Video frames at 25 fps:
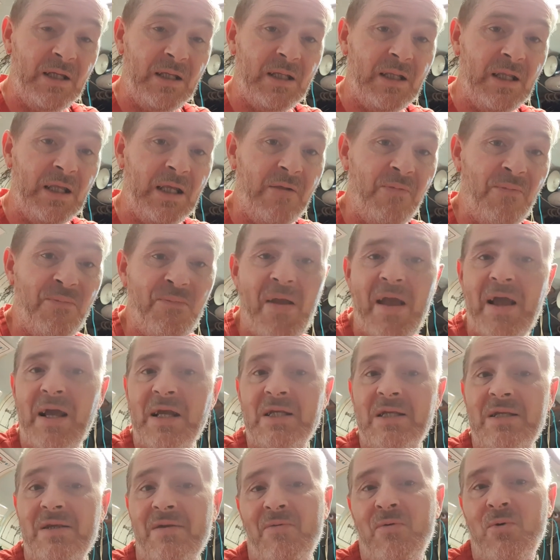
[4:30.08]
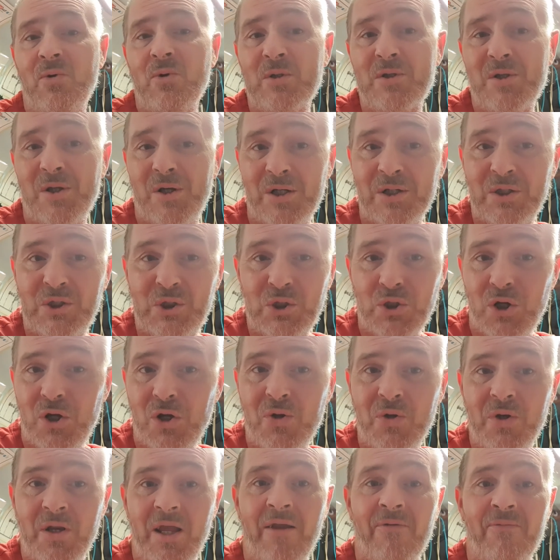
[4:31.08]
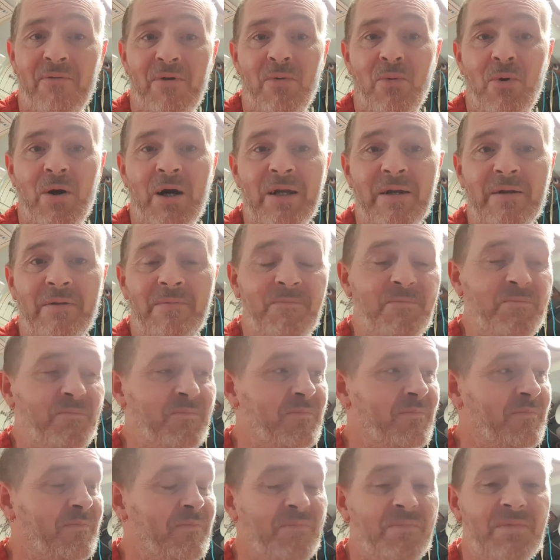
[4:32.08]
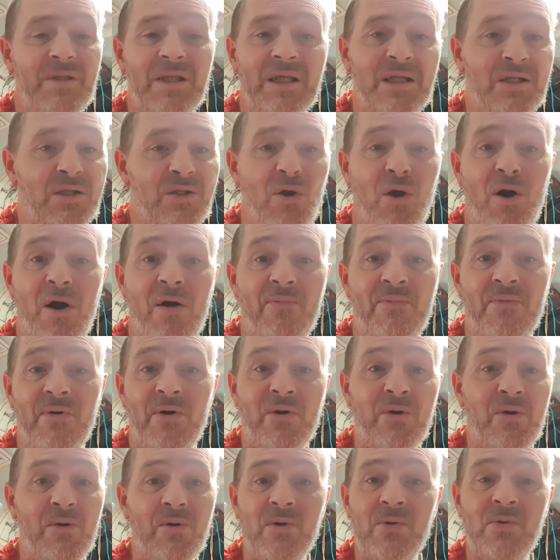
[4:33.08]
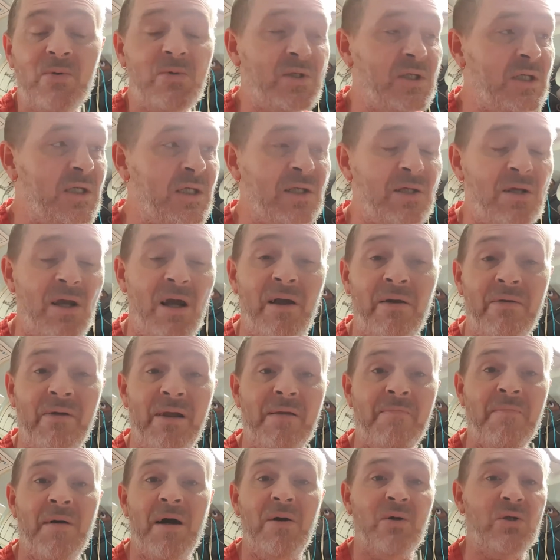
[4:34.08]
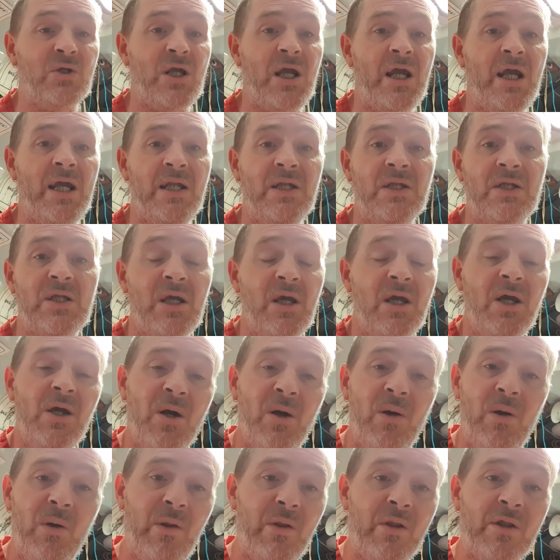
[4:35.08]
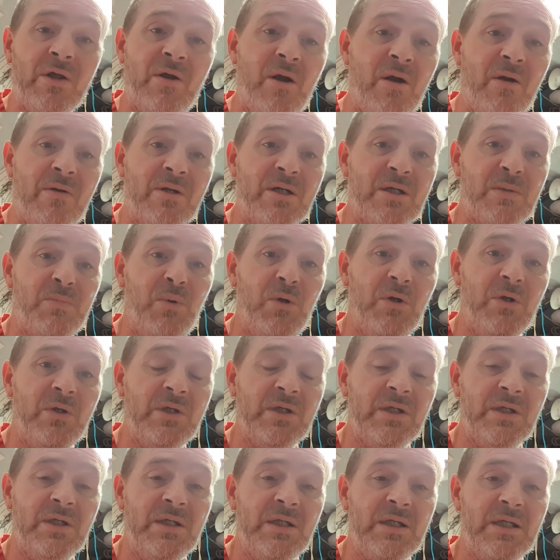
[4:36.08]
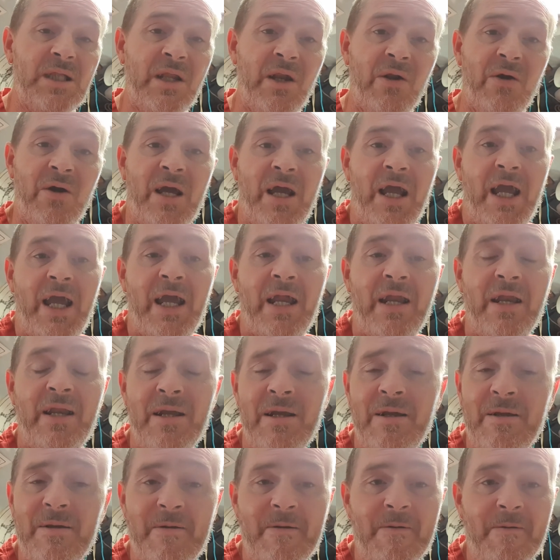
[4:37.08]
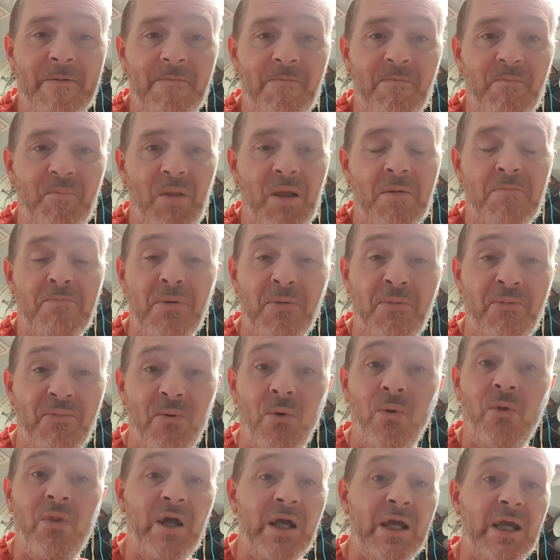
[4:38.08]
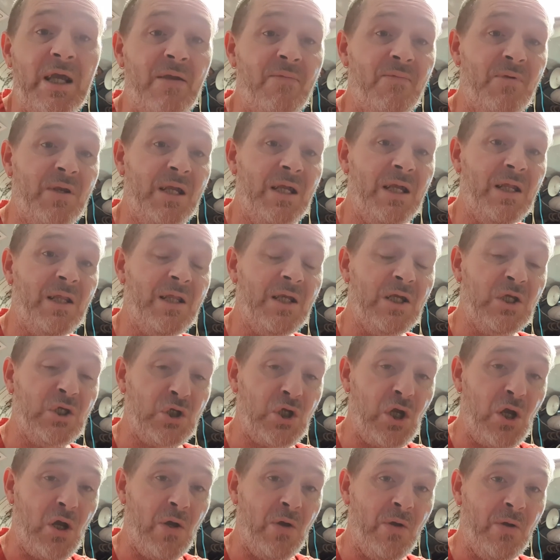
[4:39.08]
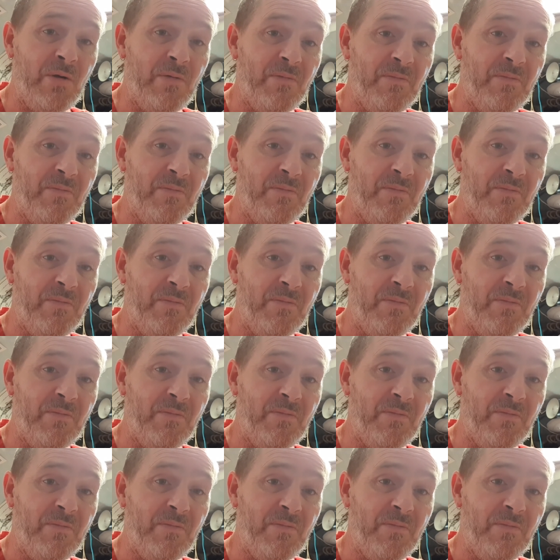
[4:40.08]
The facts, of course, I'd shown everyone, the entire phone calls, the entire email chains, all the correspondence that I had before they even aired their show.